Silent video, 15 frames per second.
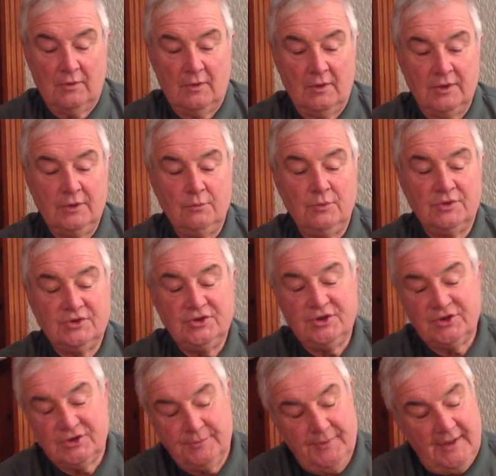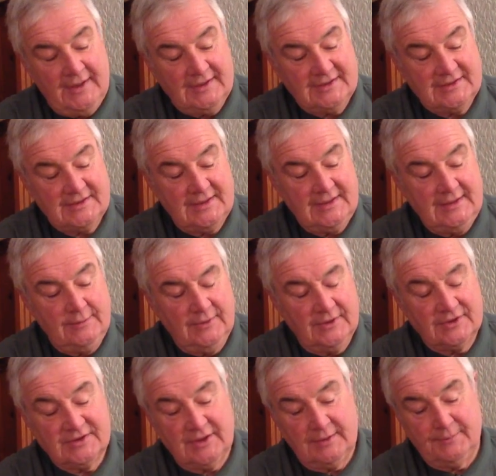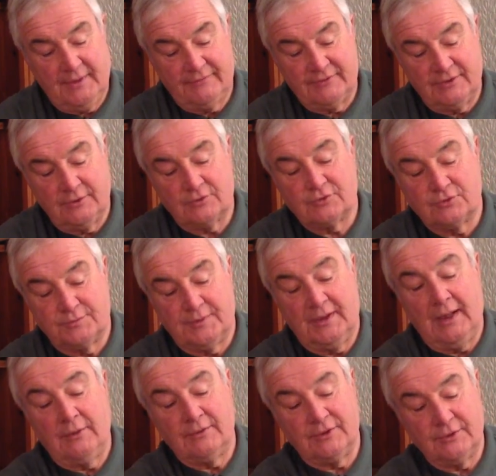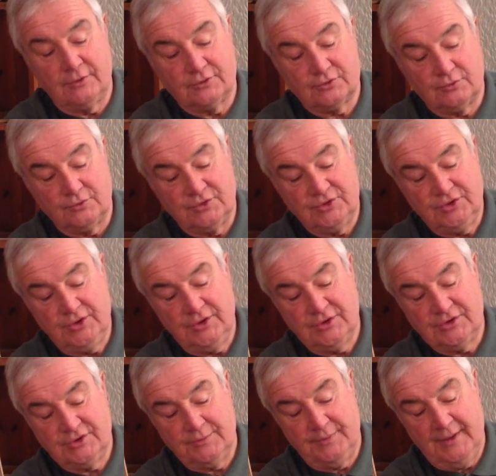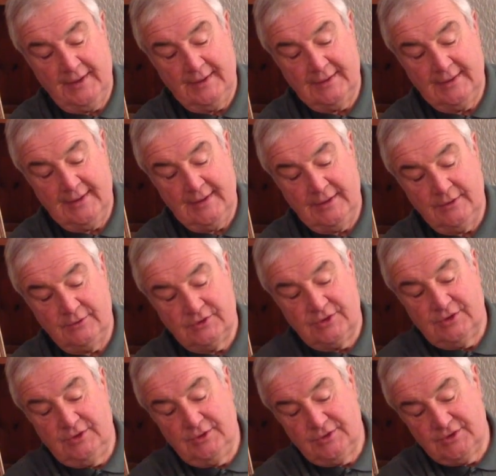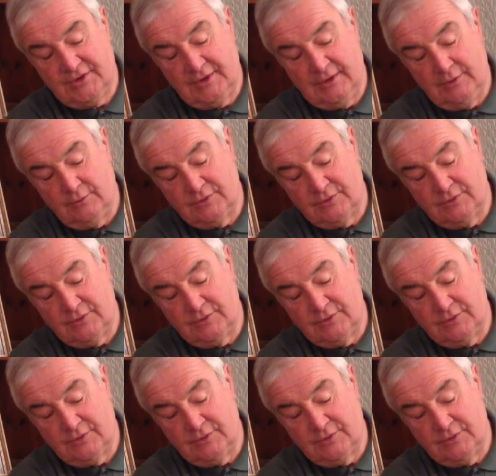you would just about see, when I say above the nostrils, below the nostrils, just about there, you just see a little